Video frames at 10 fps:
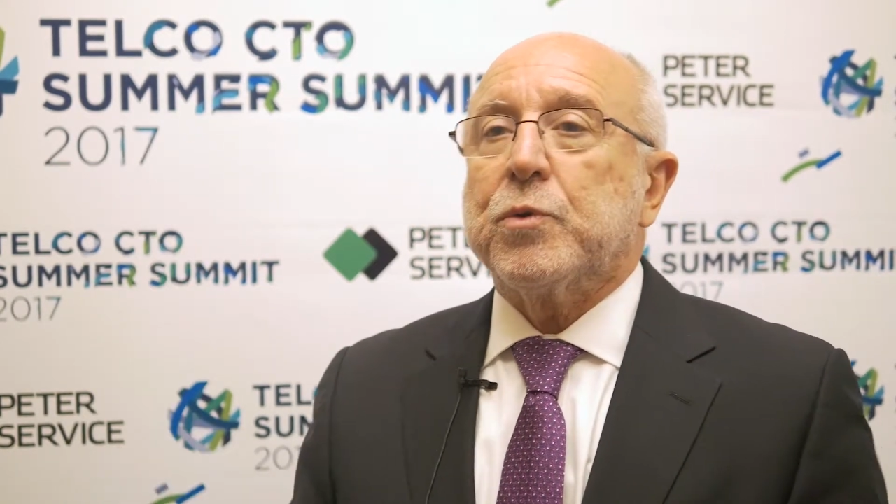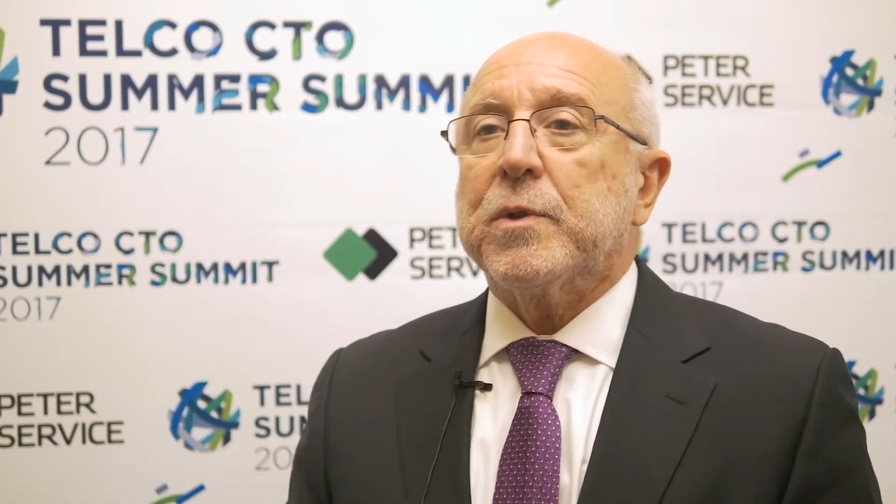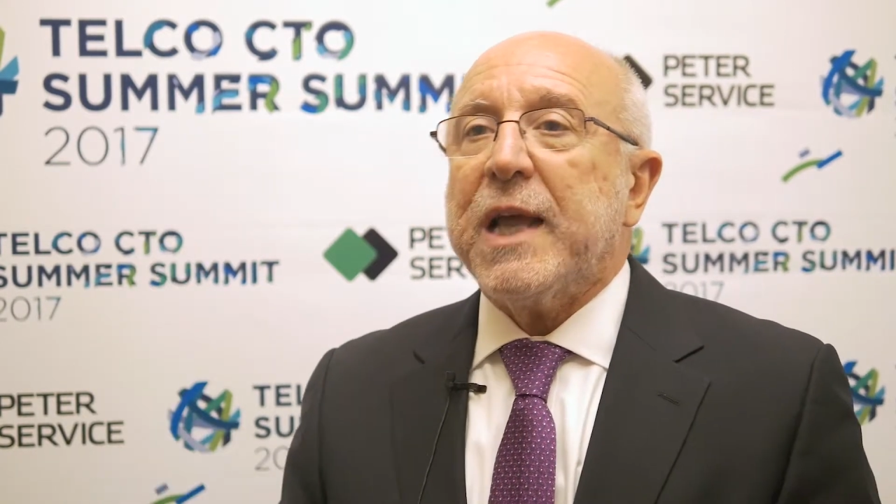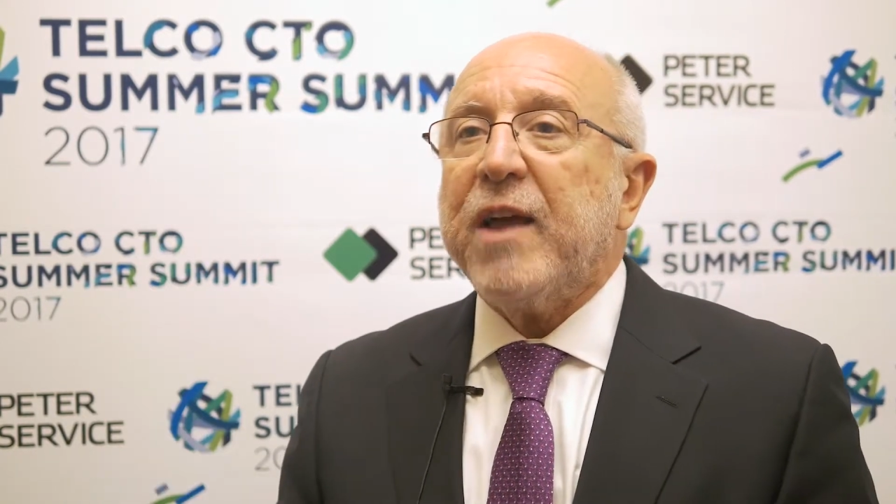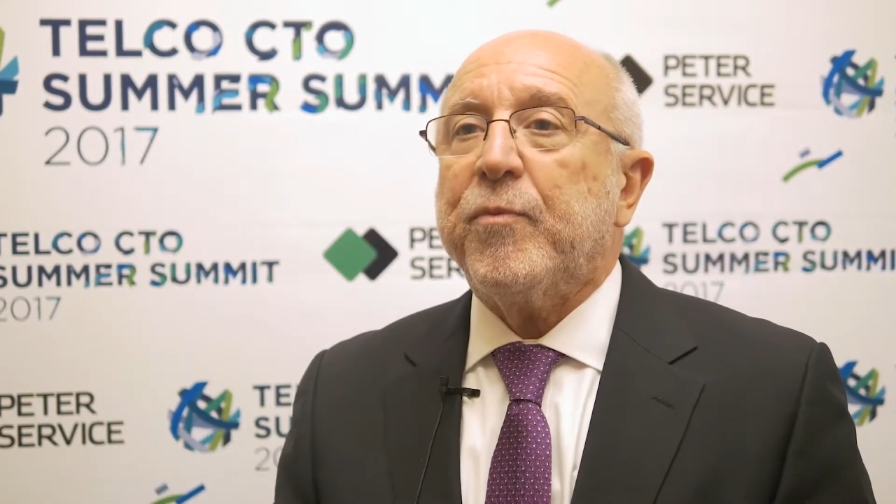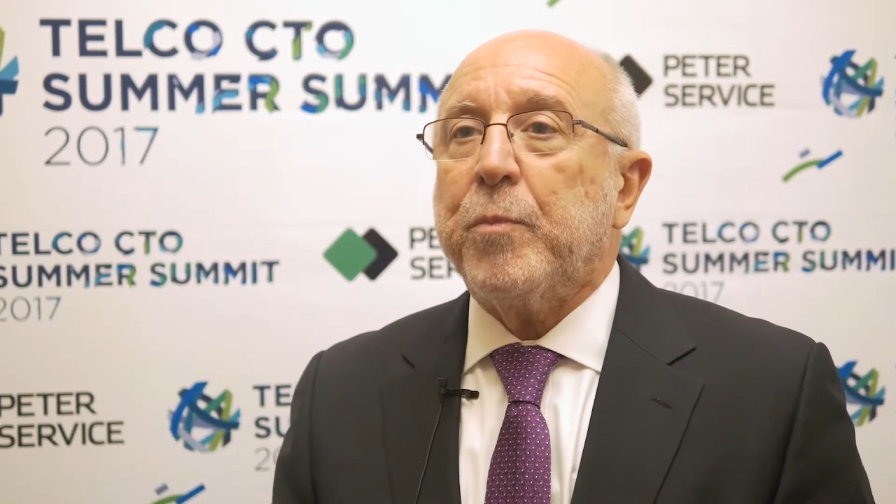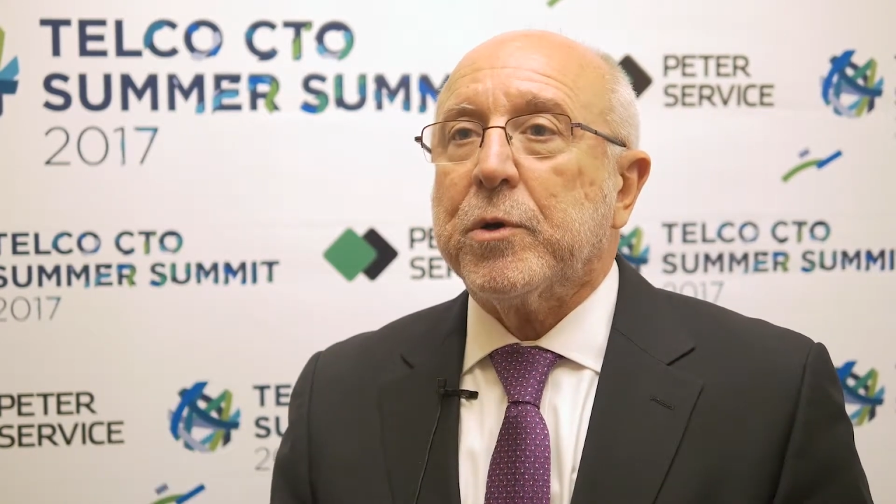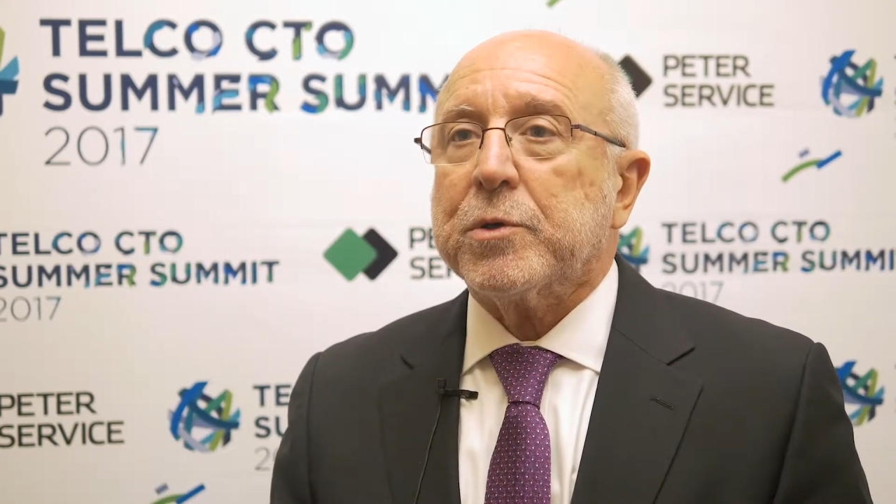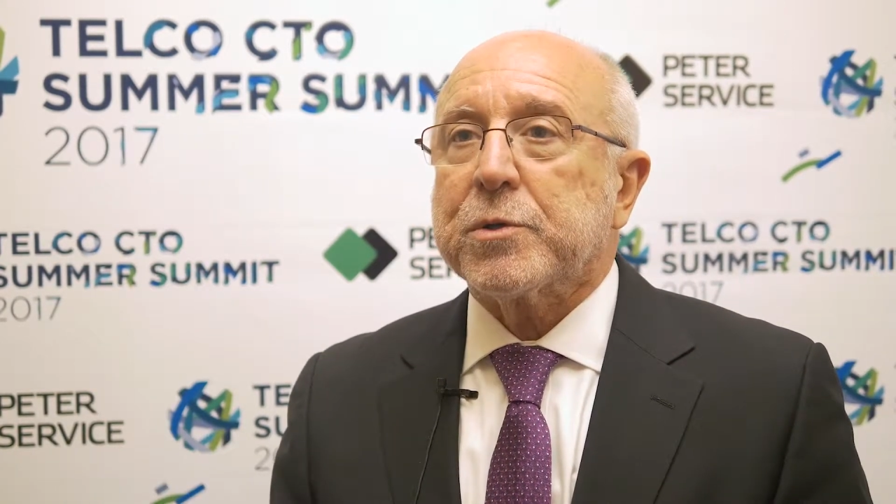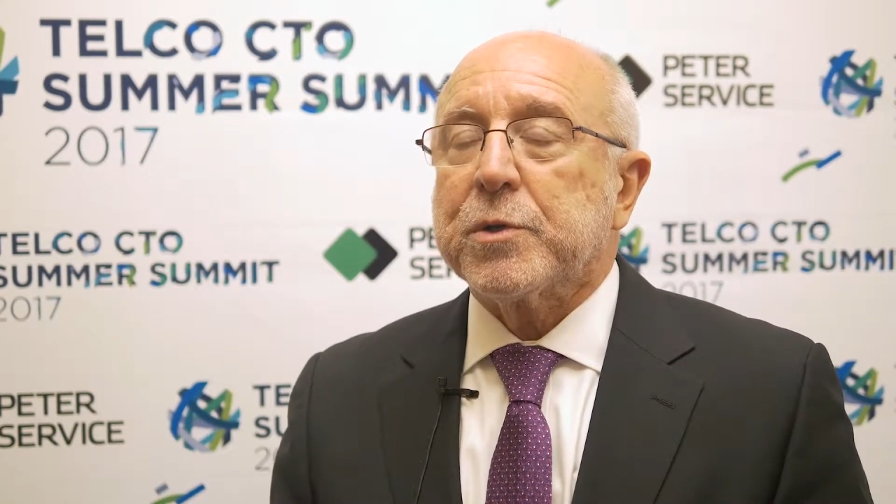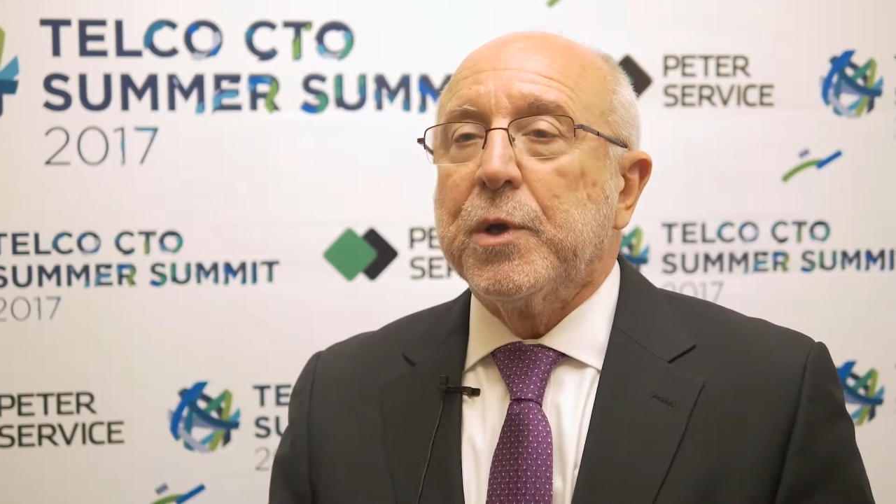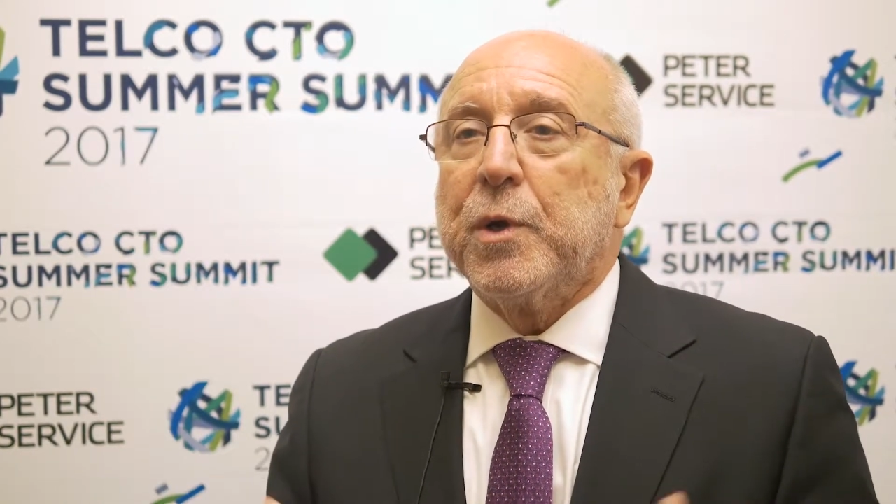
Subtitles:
to Lifebox,